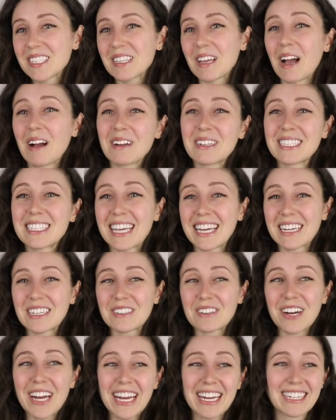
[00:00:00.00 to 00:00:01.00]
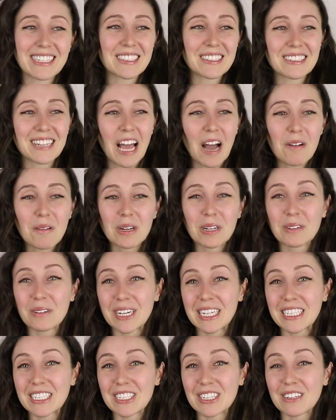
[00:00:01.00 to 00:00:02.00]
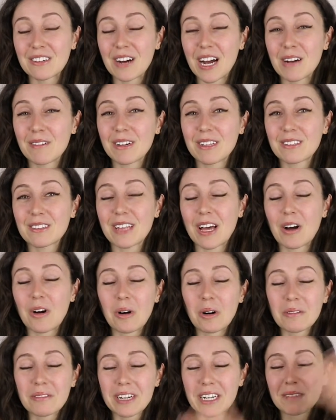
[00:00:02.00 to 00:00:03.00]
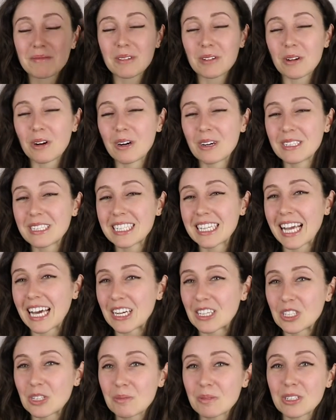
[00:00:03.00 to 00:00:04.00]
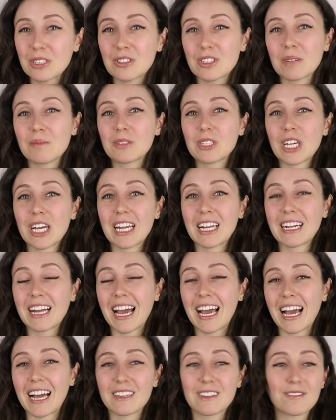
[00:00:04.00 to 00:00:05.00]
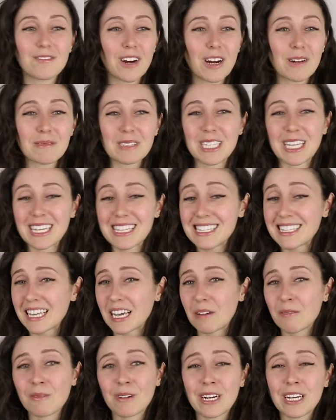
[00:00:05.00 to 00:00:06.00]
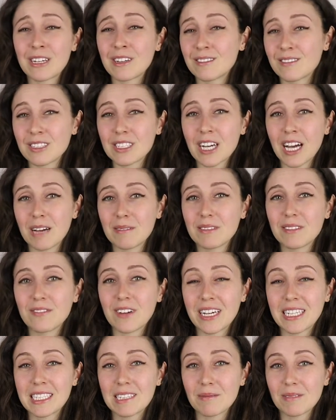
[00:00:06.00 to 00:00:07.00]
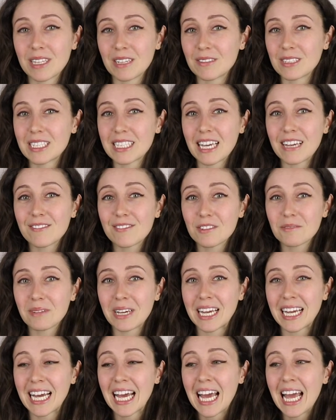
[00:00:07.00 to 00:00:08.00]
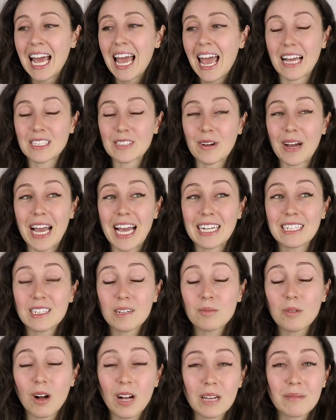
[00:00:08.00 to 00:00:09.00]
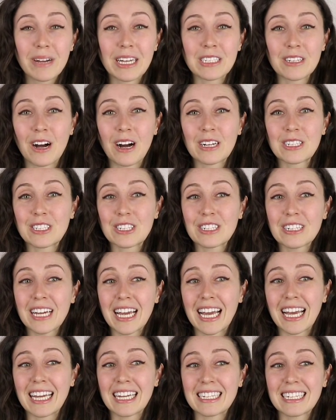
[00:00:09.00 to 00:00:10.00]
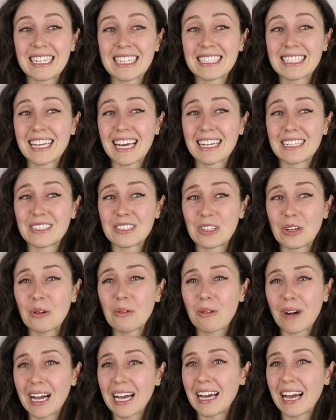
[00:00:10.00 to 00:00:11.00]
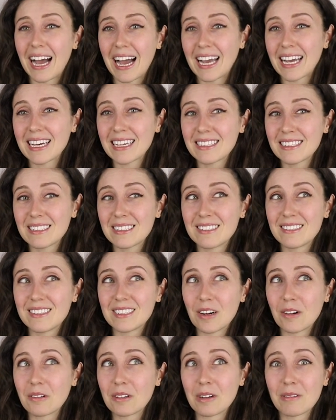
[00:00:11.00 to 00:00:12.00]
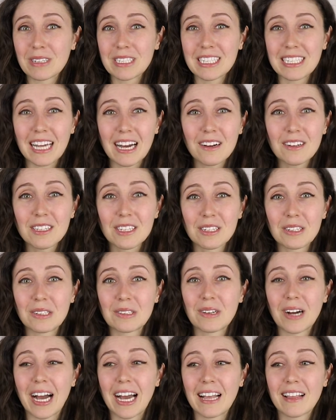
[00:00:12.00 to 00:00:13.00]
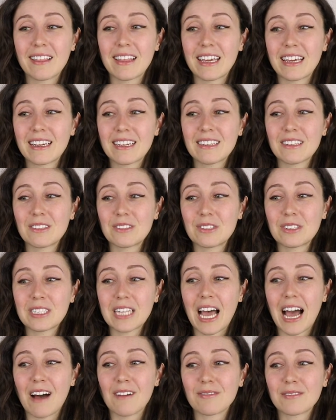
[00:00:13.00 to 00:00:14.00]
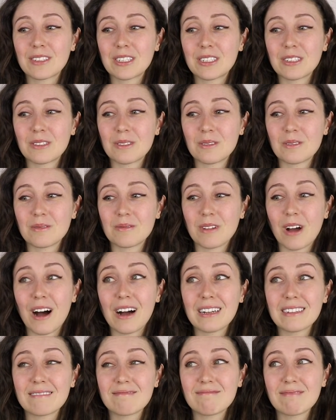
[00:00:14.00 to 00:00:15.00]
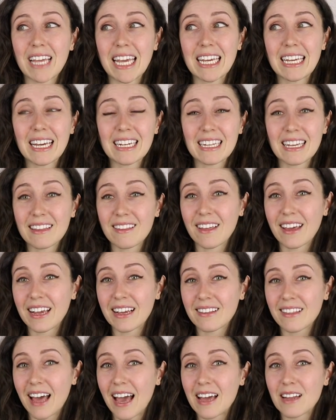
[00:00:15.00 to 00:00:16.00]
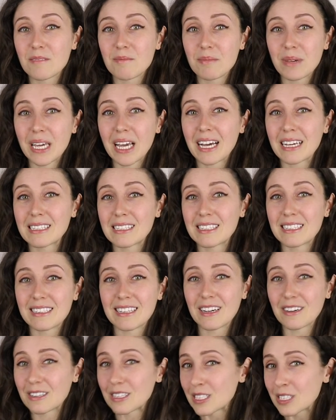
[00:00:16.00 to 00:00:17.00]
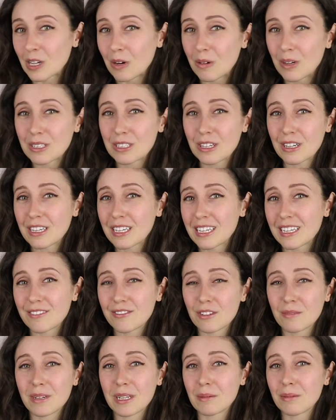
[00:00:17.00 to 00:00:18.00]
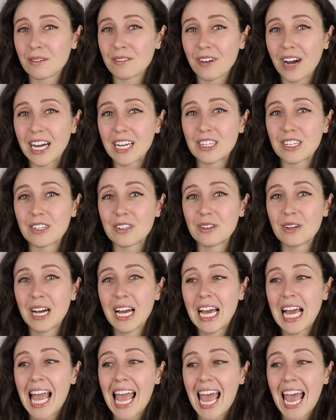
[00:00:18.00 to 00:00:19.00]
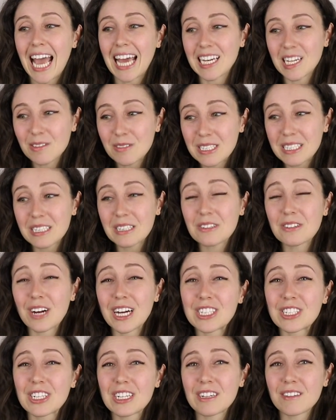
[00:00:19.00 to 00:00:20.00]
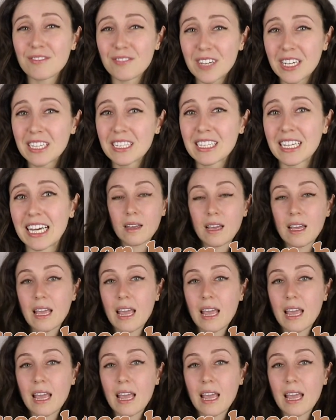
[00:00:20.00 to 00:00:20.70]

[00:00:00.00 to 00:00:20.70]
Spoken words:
I was like, great, now what do? I went through that whole rigmarole to get a new prescription. I had the pharmacist working overtime to find something that was safe for me. So I ended up calling my doctor, and he said, you know what, I don't know what to tell you. I think you just have to not take anything then, because there is no alternative for me to provide you. And it was a crushing feeling.